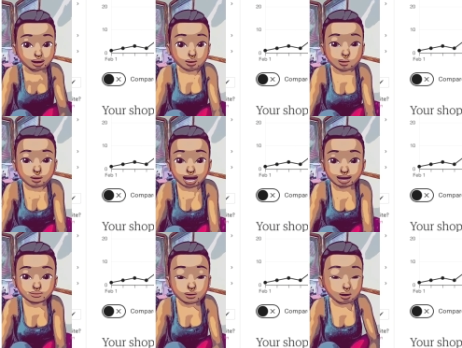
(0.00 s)
way
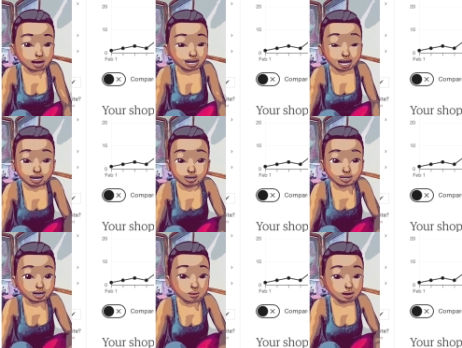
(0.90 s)
more, like
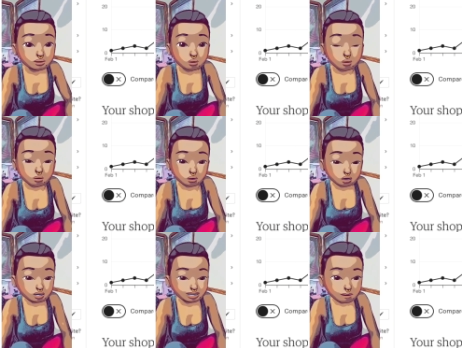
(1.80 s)
so many more
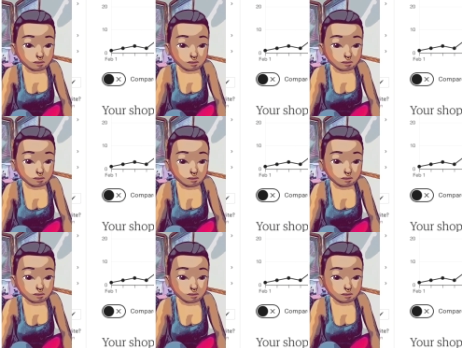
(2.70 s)
orders.